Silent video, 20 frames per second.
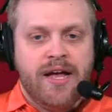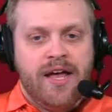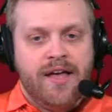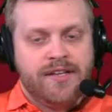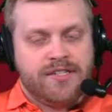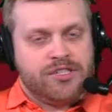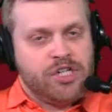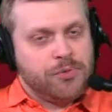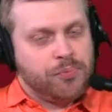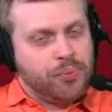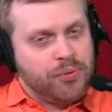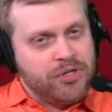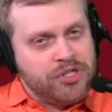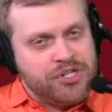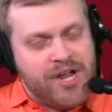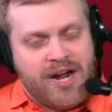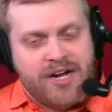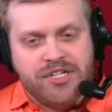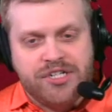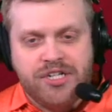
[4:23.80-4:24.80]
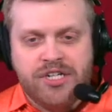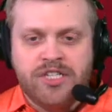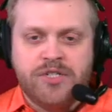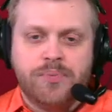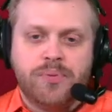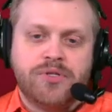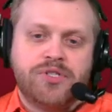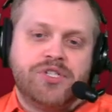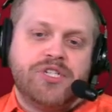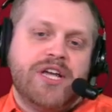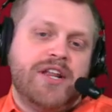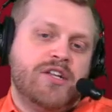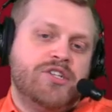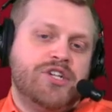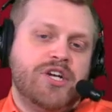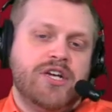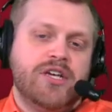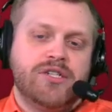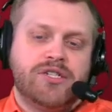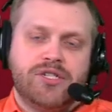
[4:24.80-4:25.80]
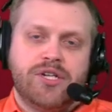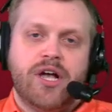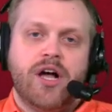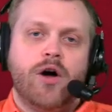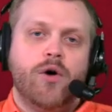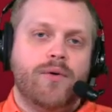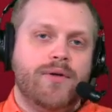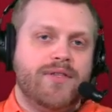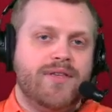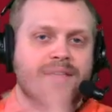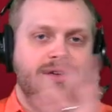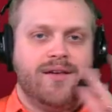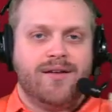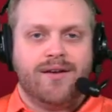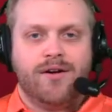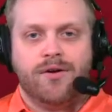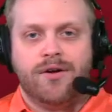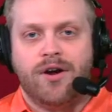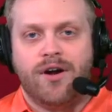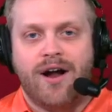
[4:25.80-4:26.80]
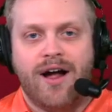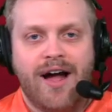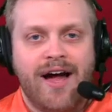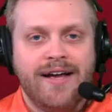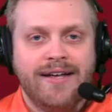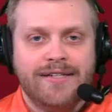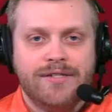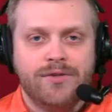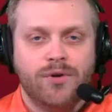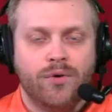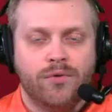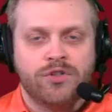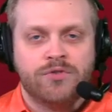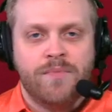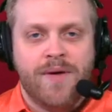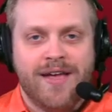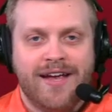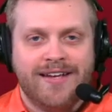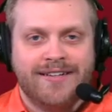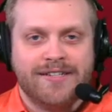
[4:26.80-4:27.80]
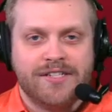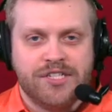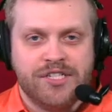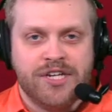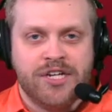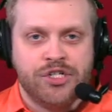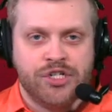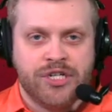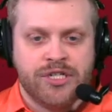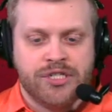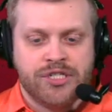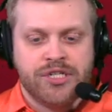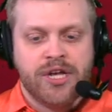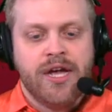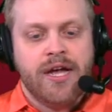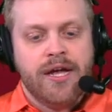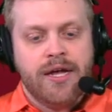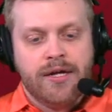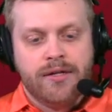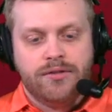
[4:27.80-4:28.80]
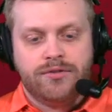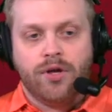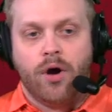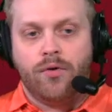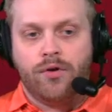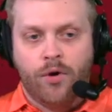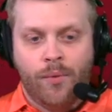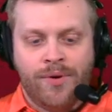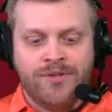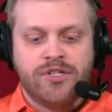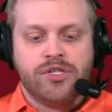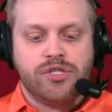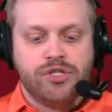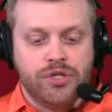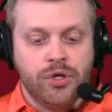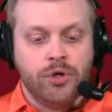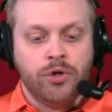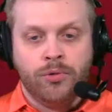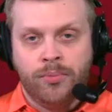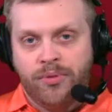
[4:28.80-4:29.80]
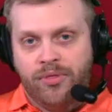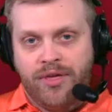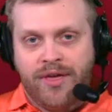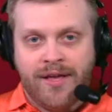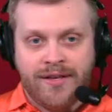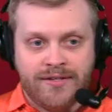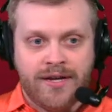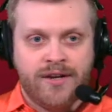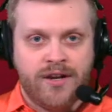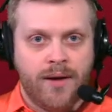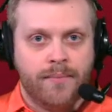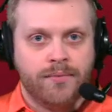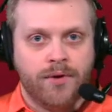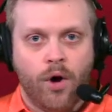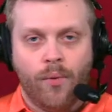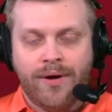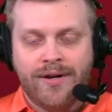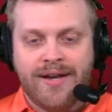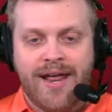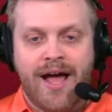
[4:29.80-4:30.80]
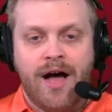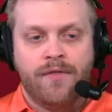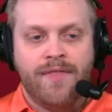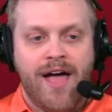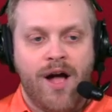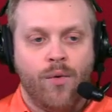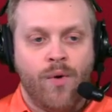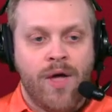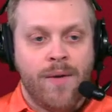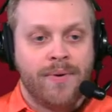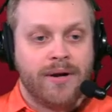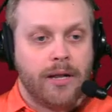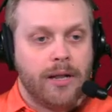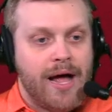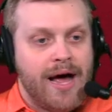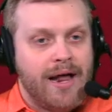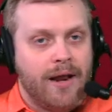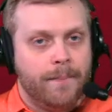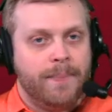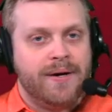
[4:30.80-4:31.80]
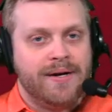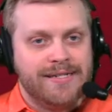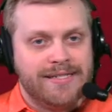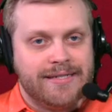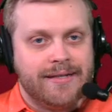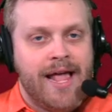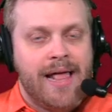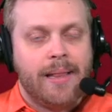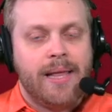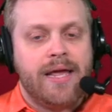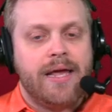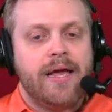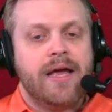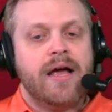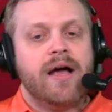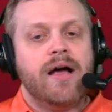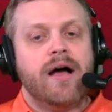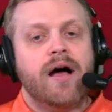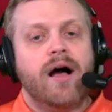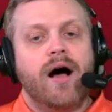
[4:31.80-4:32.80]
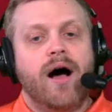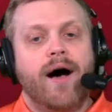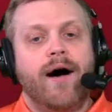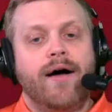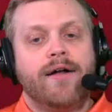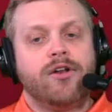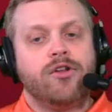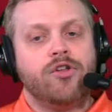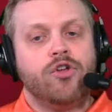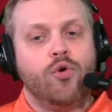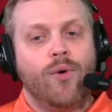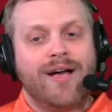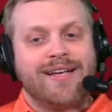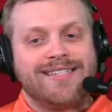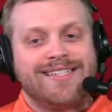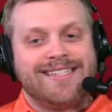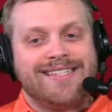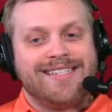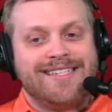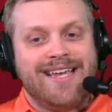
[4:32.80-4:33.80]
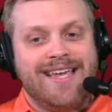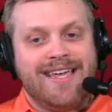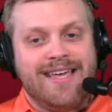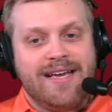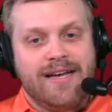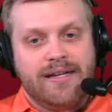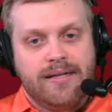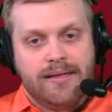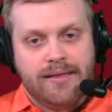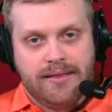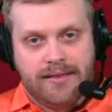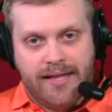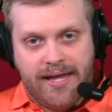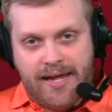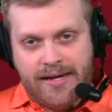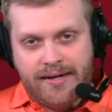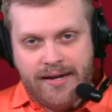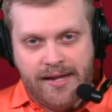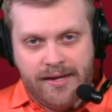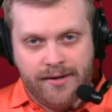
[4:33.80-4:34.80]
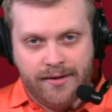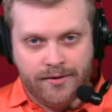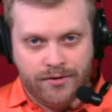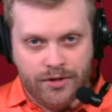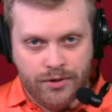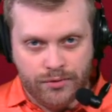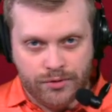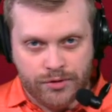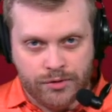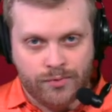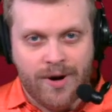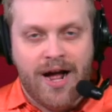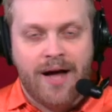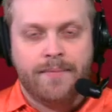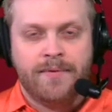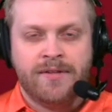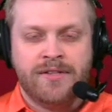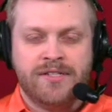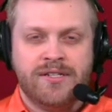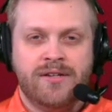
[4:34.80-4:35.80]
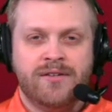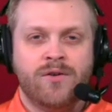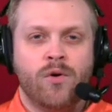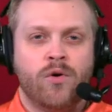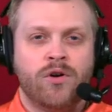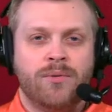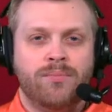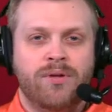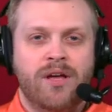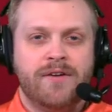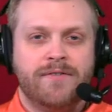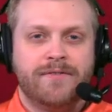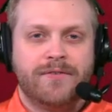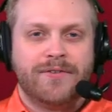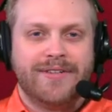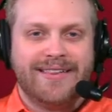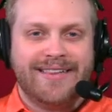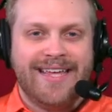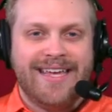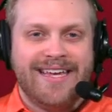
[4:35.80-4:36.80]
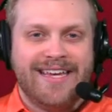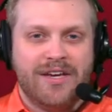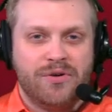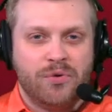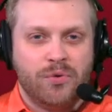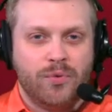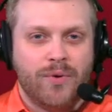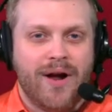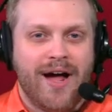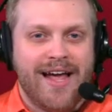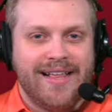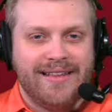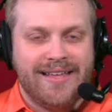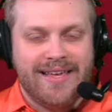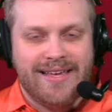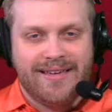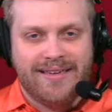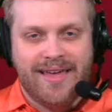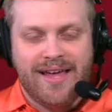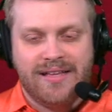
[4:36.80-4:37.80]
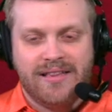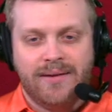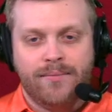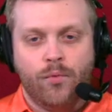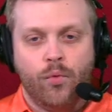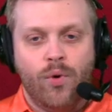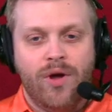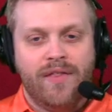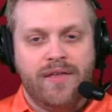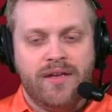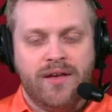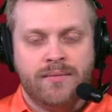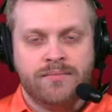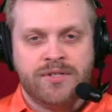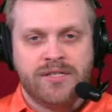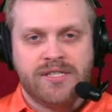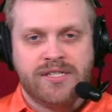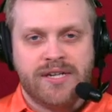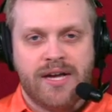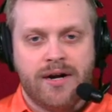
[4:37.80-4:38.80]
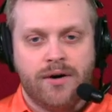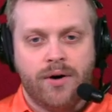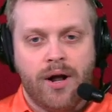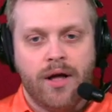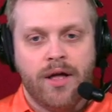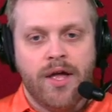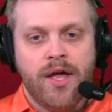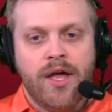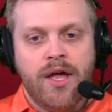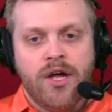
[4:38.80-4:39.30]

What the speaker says: It's just projections, percentages. So, you know, your high schoolers making decisions. Don't always assume things end up going down that way. But a lot of buzz lately on USC landing Duce Robinson, going to play for Lincoln Riley, Caleb Williams, etc.